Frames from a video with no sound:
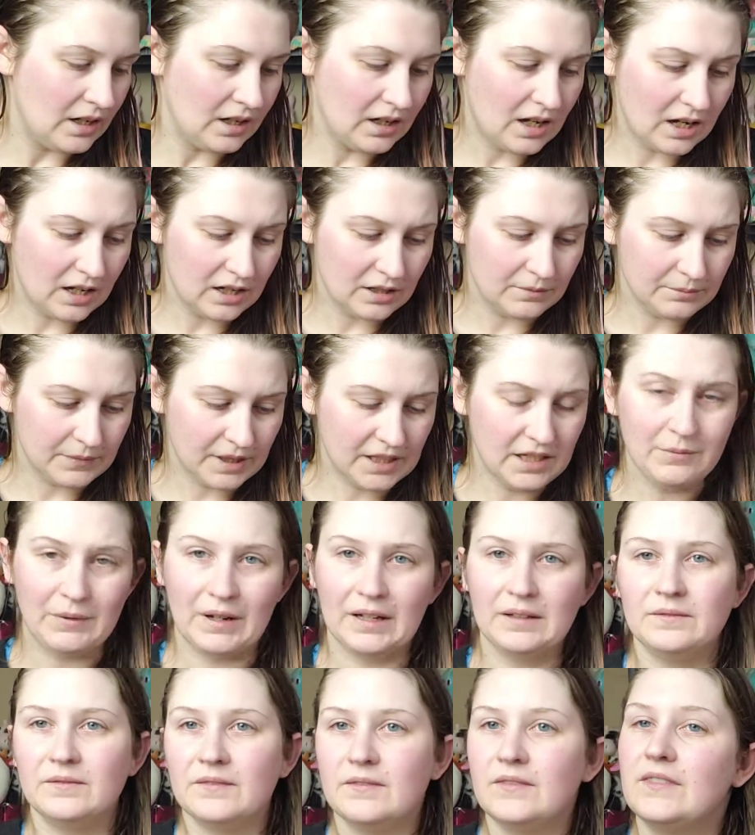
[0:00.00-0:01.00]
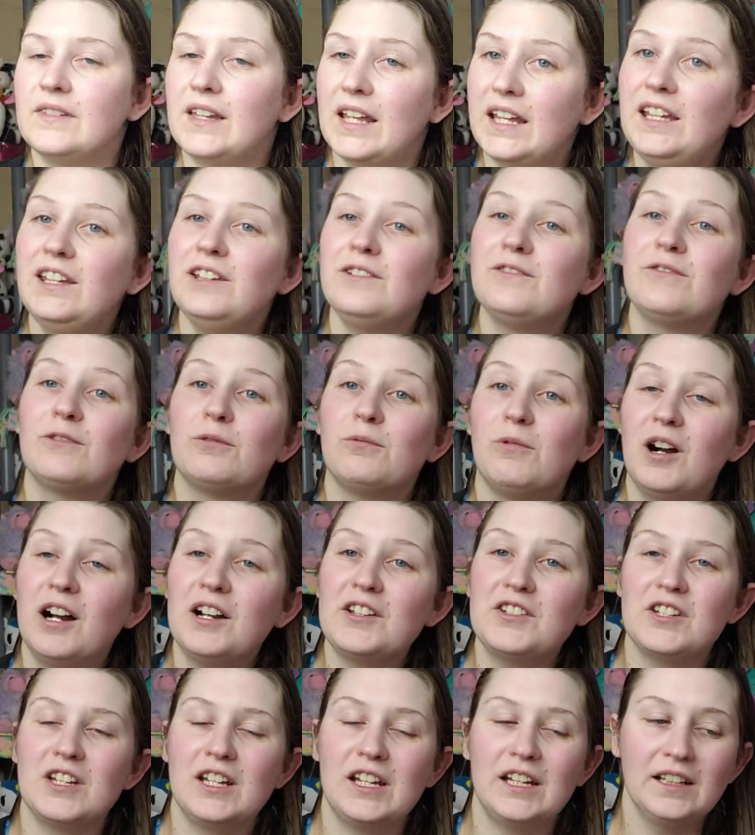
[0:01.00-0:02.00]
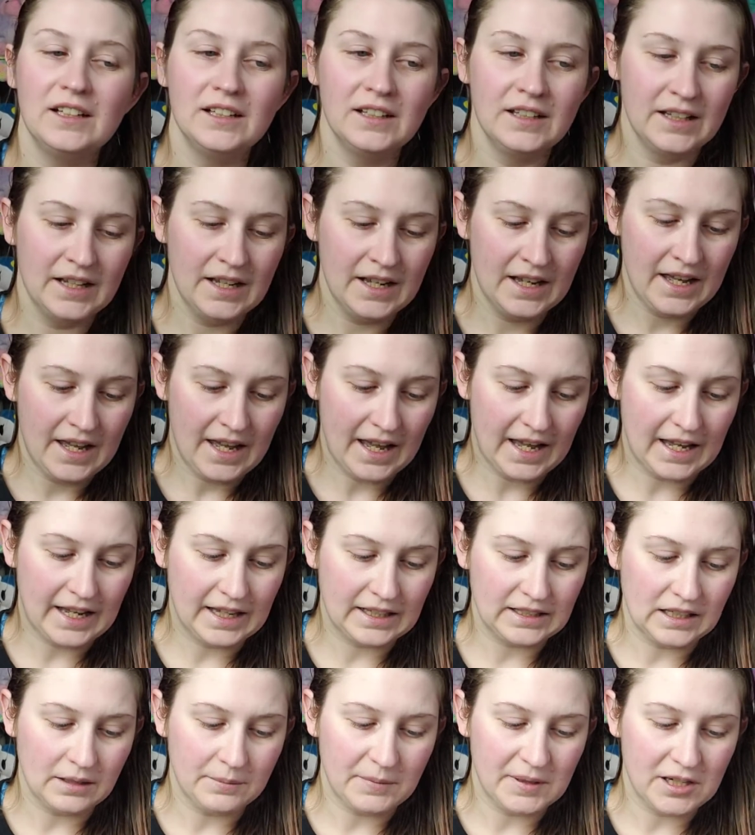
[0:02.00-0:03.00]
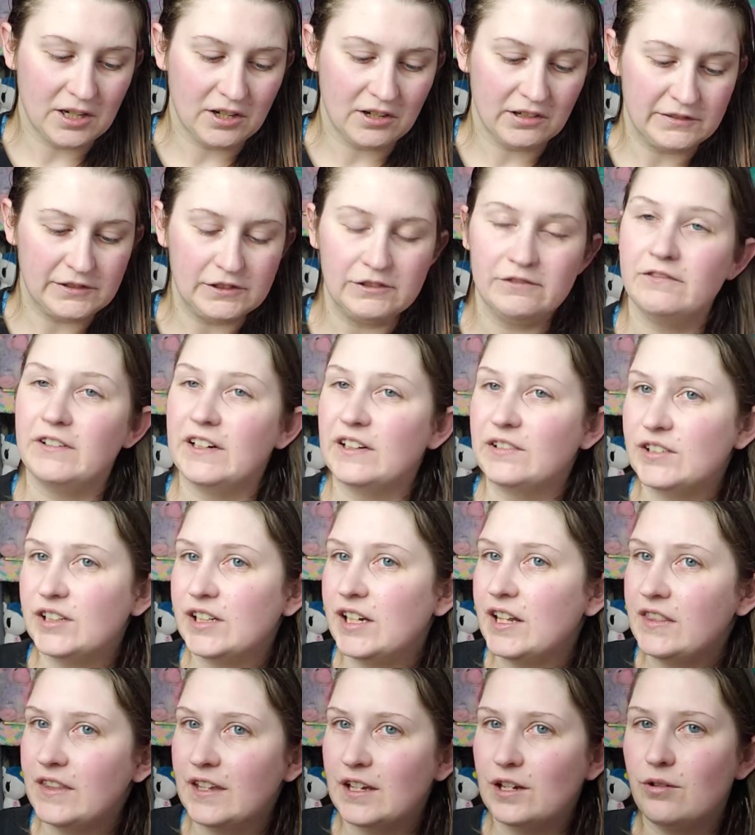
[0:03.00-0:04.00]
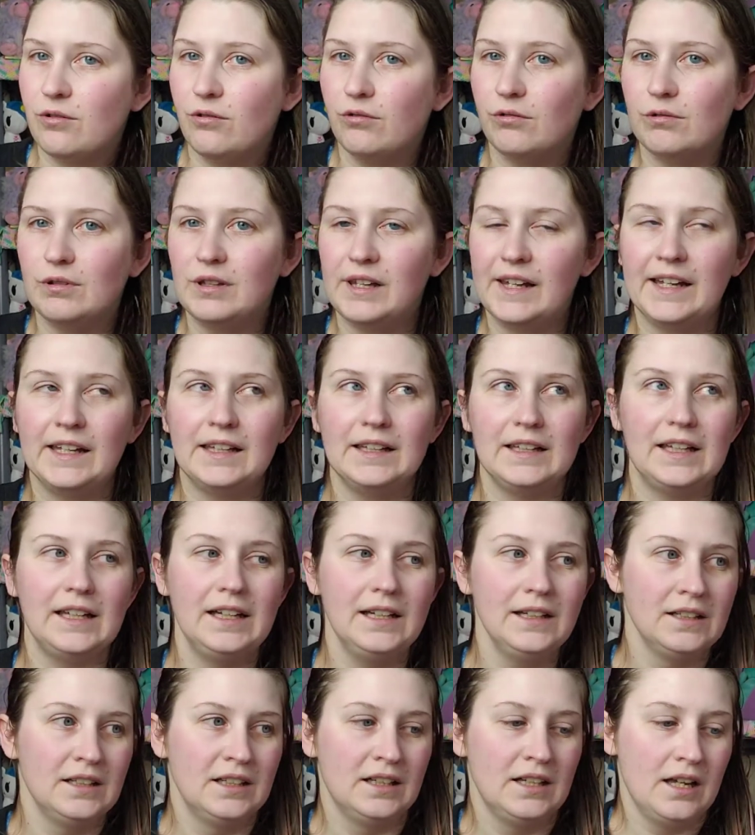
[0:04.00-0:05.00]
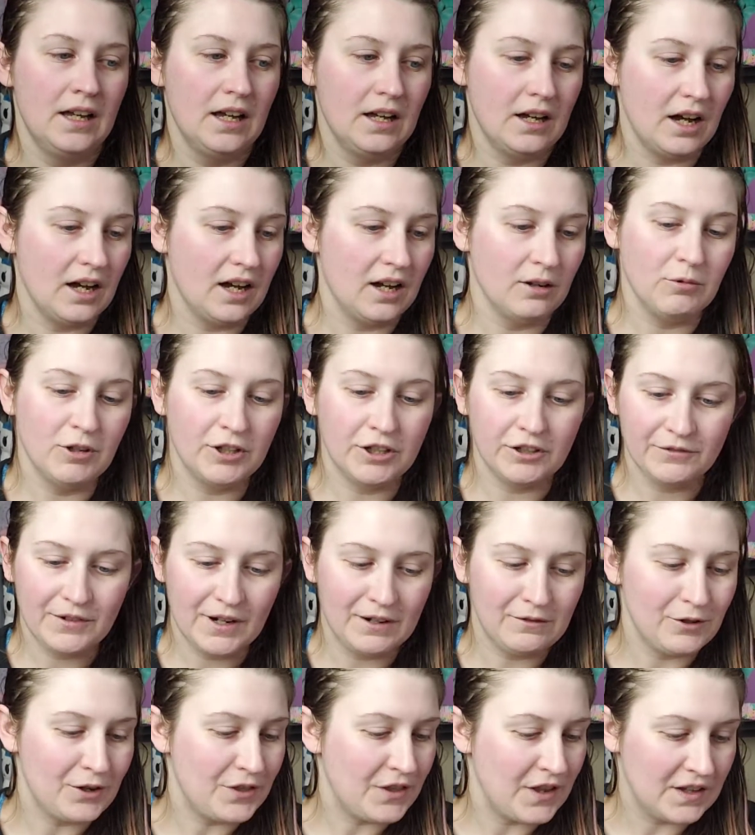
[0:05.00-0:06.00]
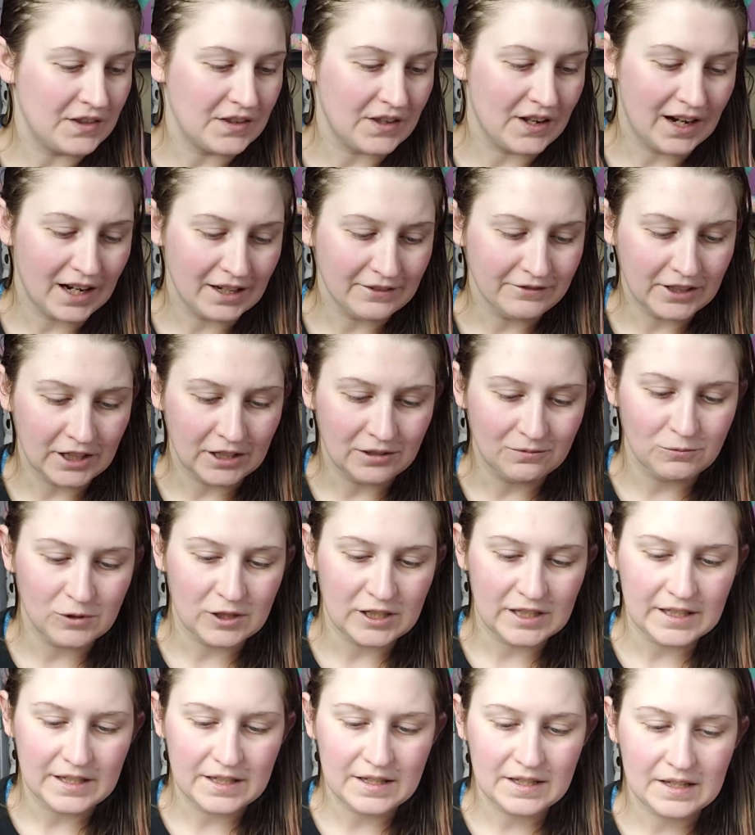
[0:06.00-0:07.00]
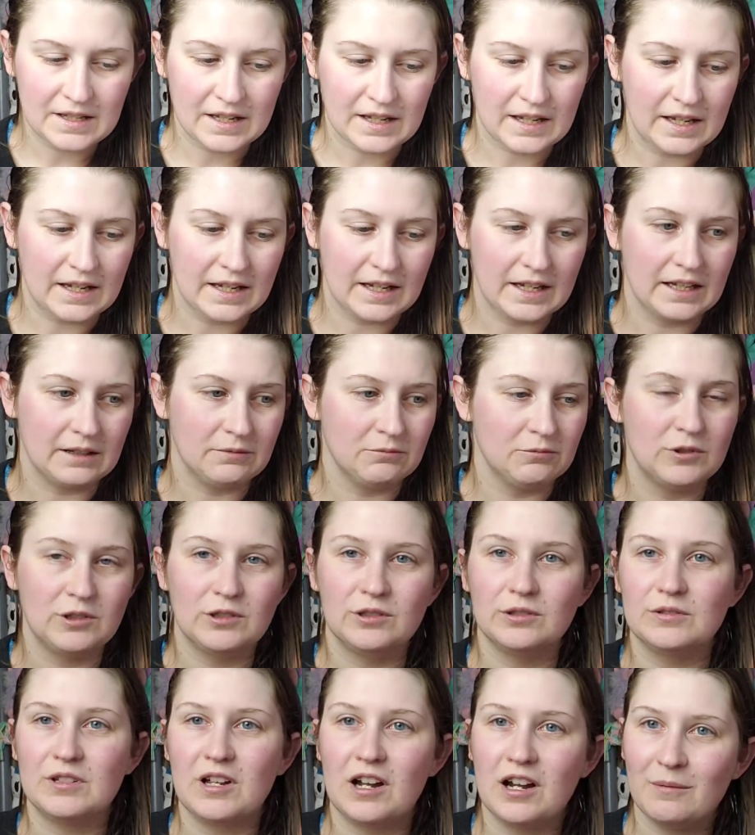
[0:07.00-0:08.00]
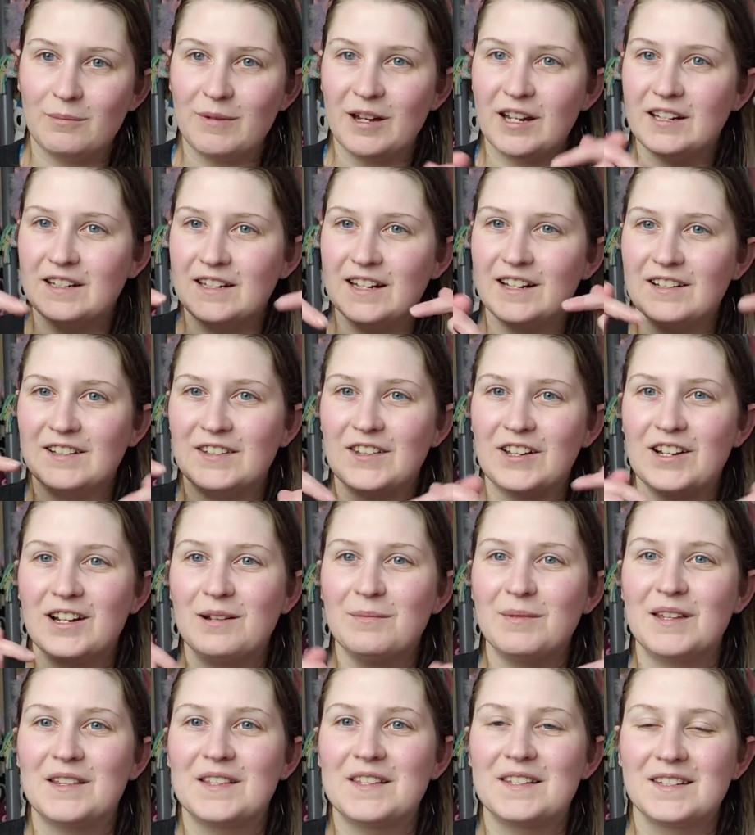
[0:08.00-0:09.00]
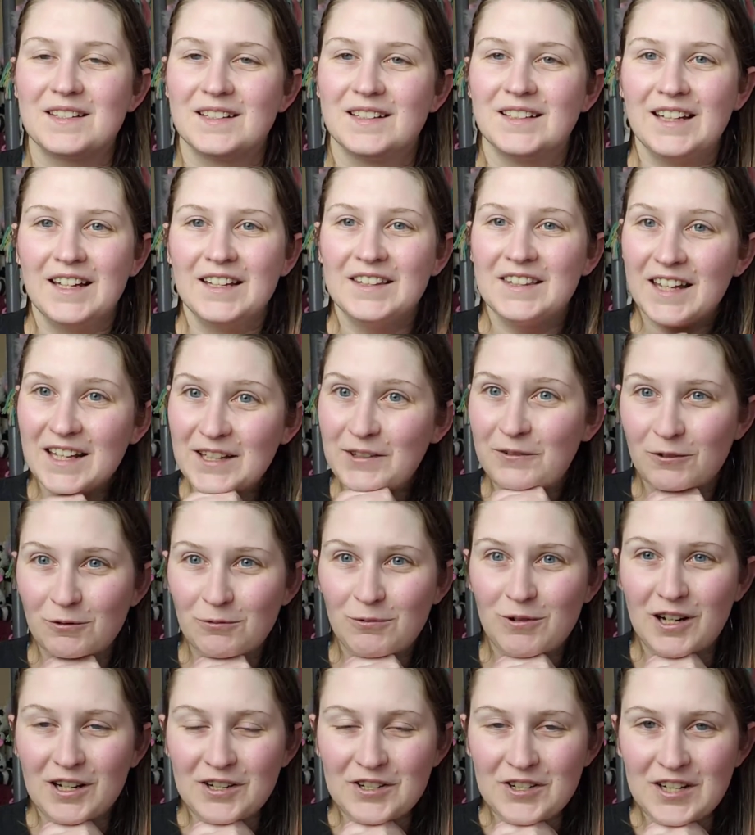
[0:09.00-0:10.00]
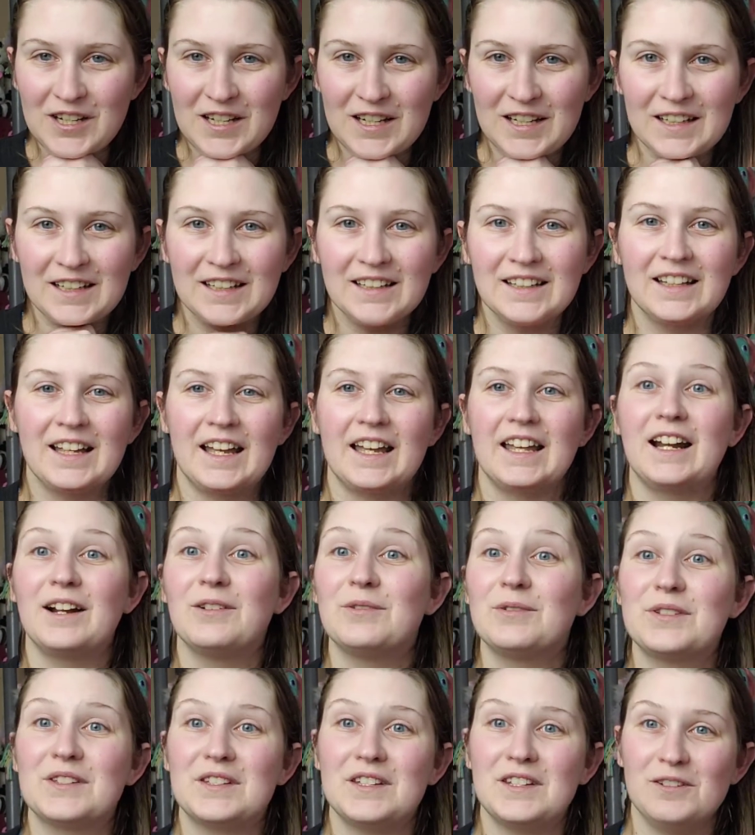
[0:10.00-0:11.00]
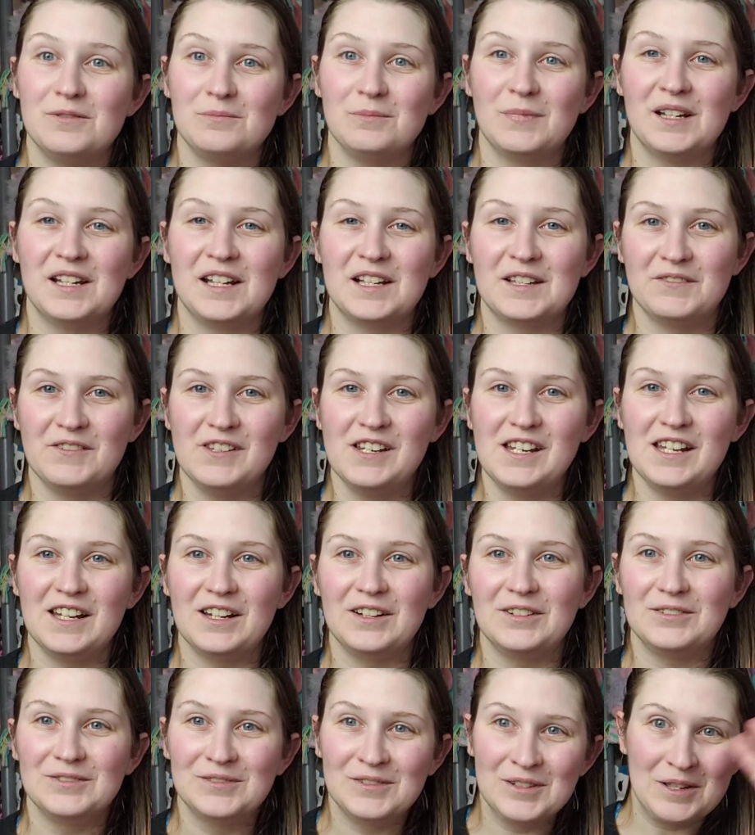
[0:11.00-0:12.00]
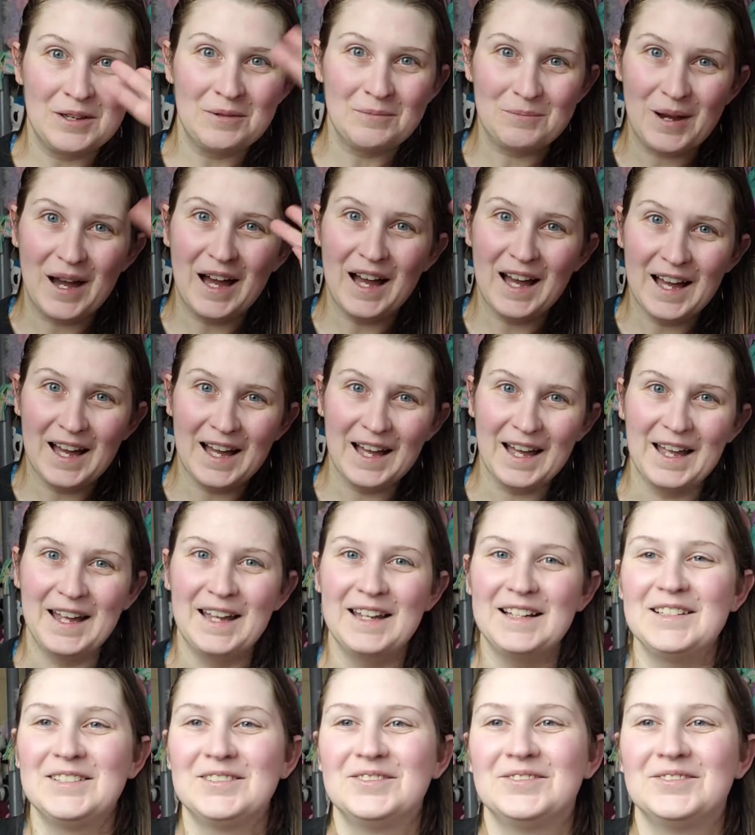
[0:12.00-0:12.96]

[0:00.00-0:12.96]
Anyway, thank you for watching, and let me know if you found anything cool lately, what your favorite thing that I found was, and we'll talk about it down in the comments. Thanks for watching, and I will see you in my next video. Bye!